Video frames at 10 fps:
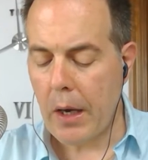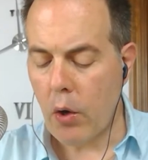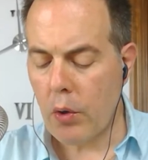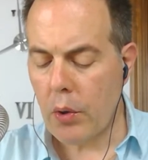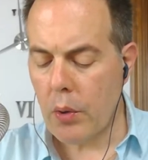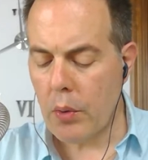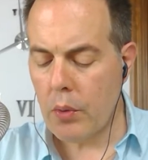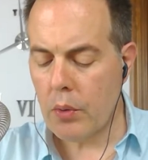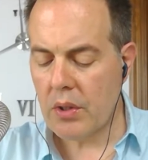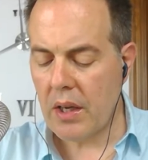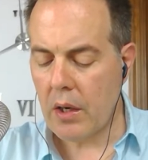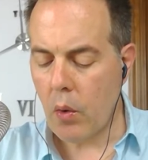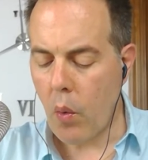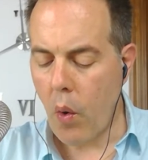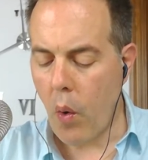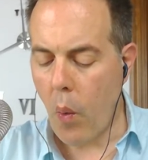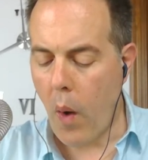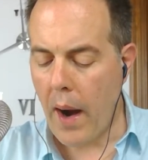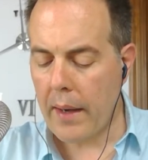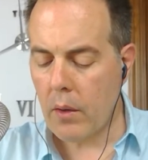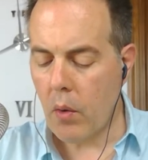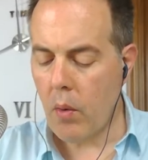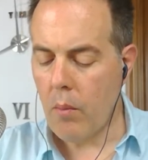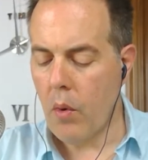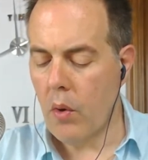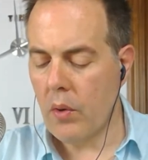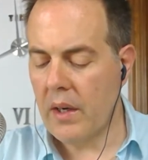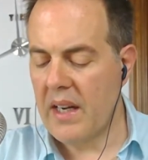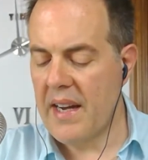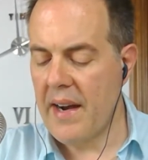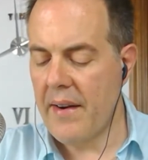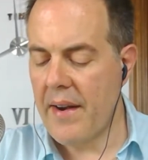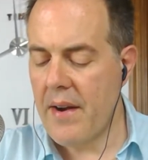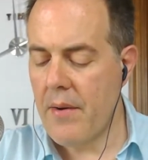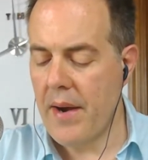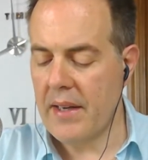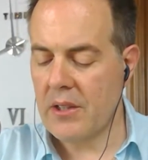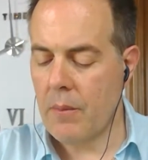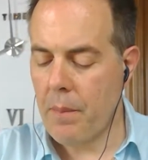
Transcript: occurs in one or more clear areas,